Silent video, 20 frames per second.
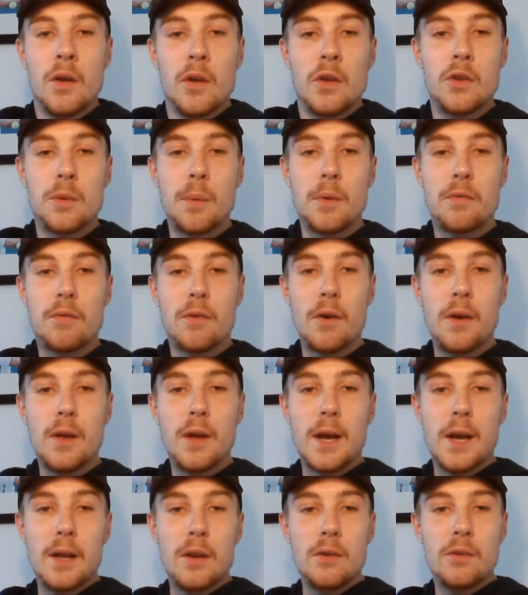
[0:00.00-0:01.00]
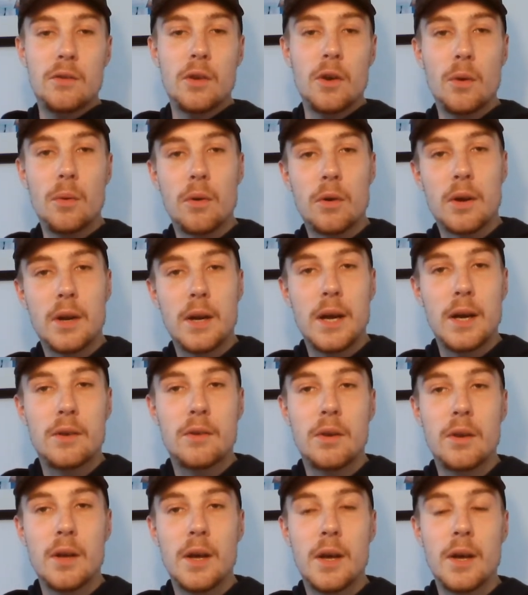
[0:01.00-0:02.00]
So before you get into looking
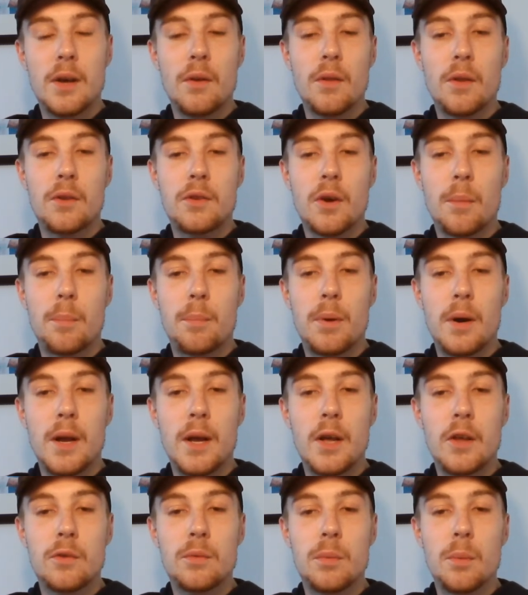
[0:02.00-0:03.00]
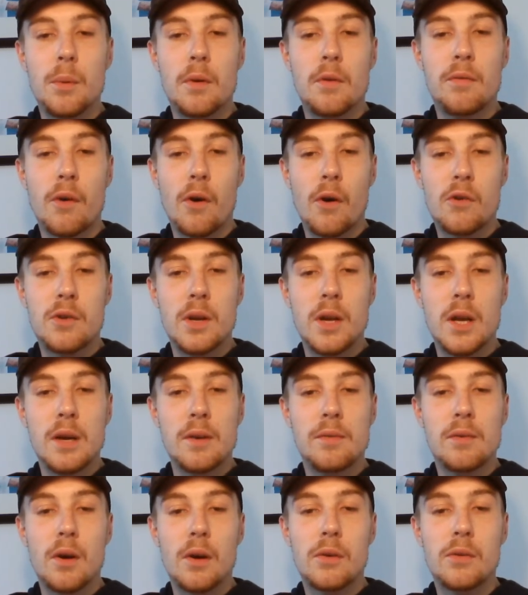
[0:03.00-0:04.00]
at the top players, we unfortunately
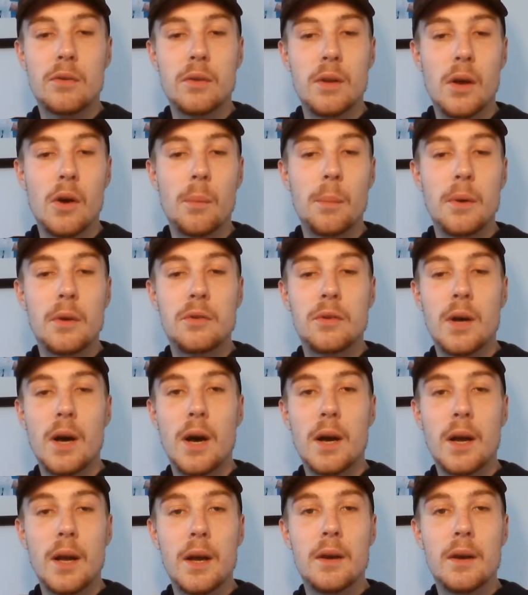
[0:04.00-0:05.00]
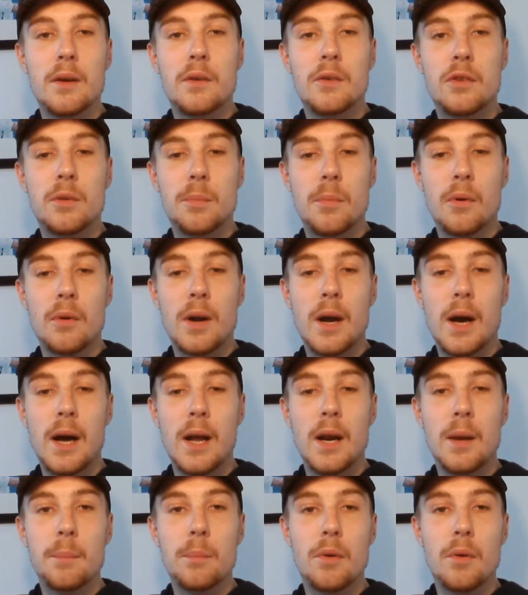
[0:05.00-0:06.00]
have lost Naomi Osaka. Simona
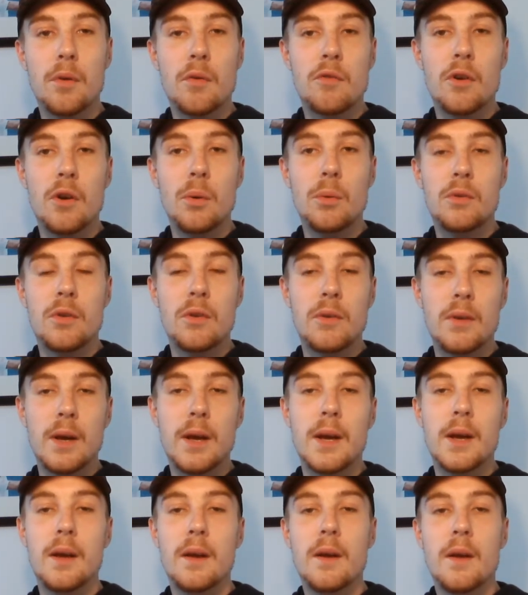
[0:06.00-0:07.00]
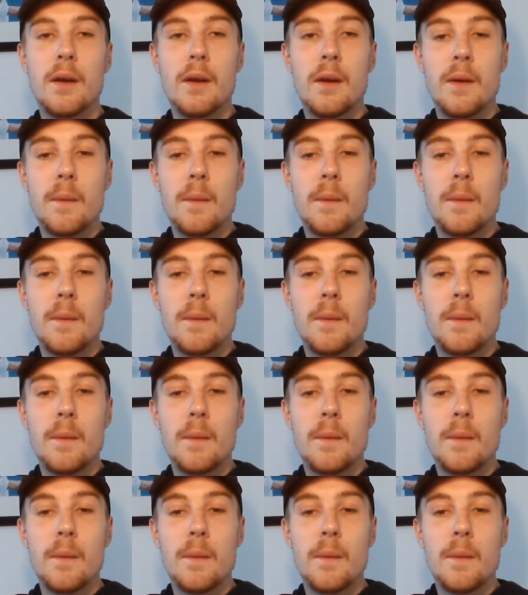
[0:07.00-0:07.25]
Halep withdrew today,